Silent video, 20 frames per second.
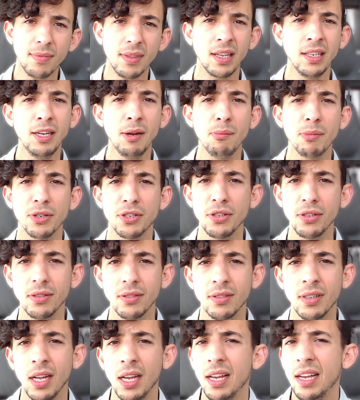And number
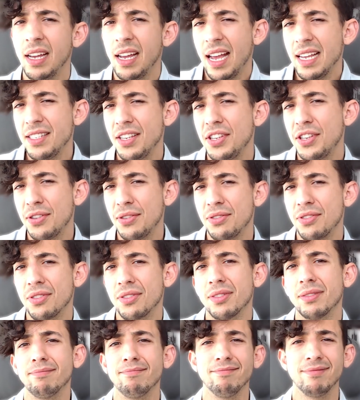two, as a
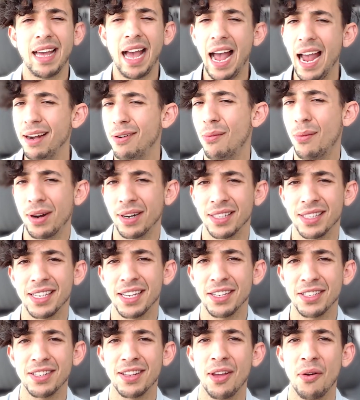user, I don't want to
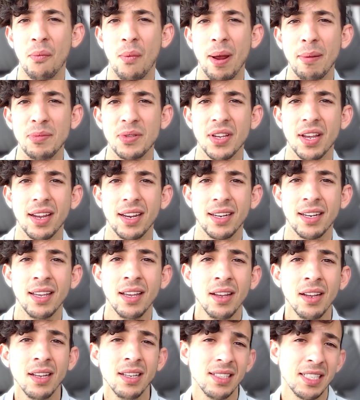see a slow website.
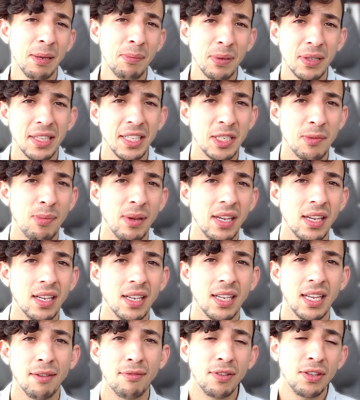Typically
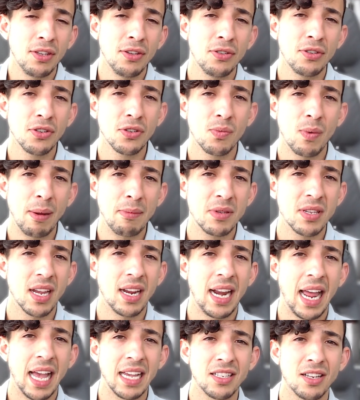speaking, if a user's
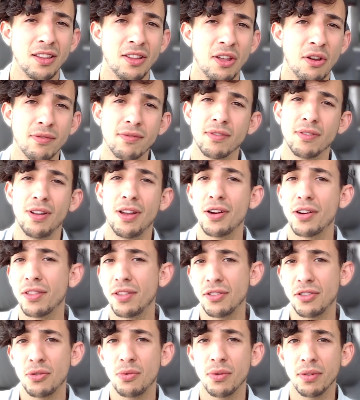website has to load for longer
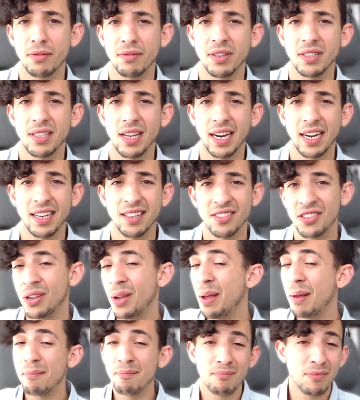than 2 or 3 seconds,
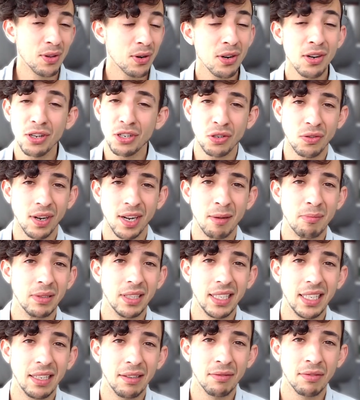they're going to straight up
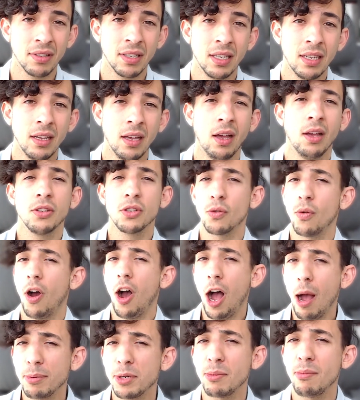leave. So
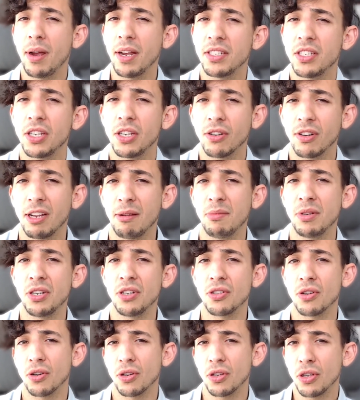optimizing your
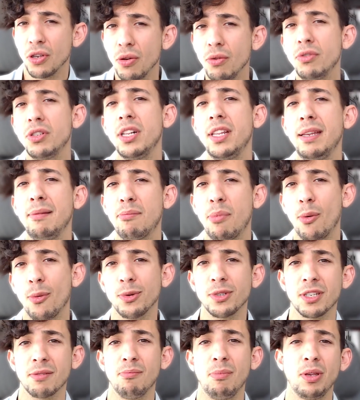images are hugely
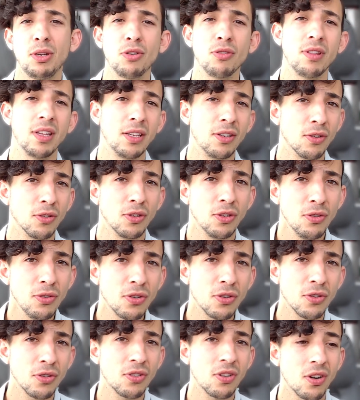important to make sure that your
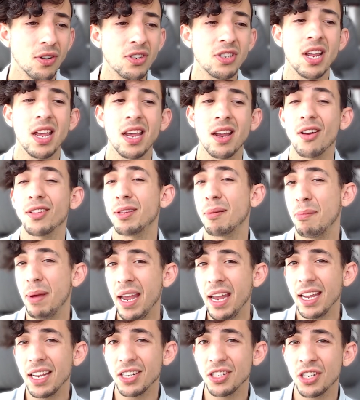users are staying on the
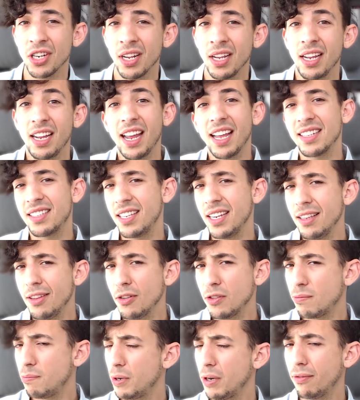page and seeing
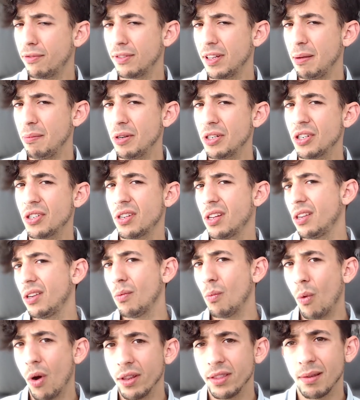those beautiful images that you
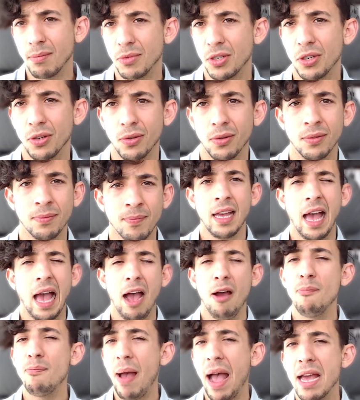want them to.
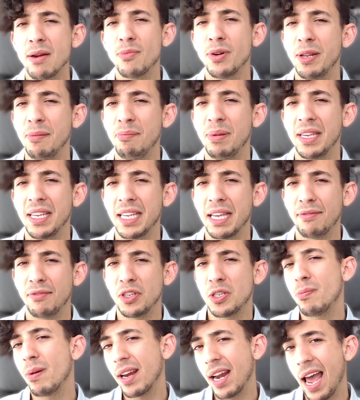How bad would it be if you
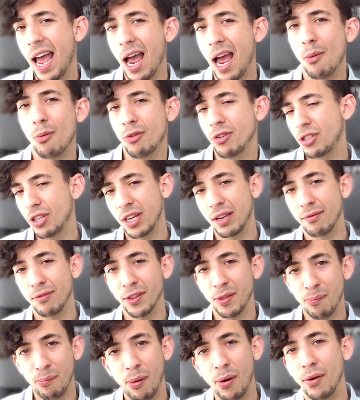spent hours looking for
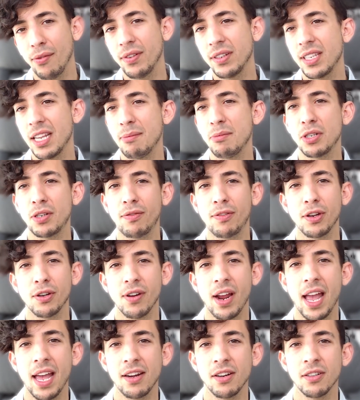the perfect image for your
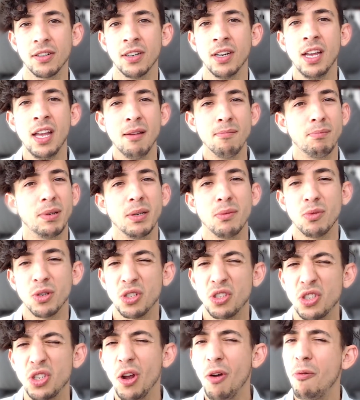header, but it was
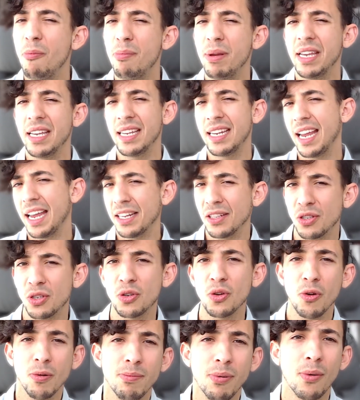so big and
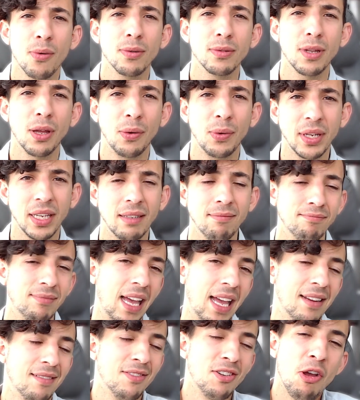so poor loading
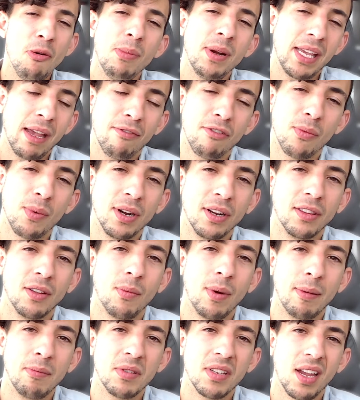that nobody ever went on the
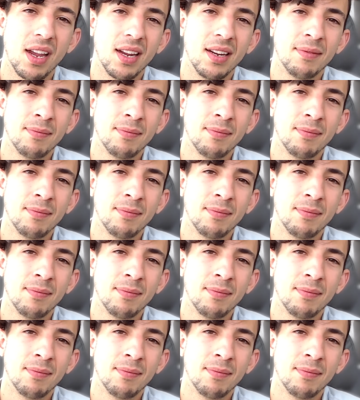website?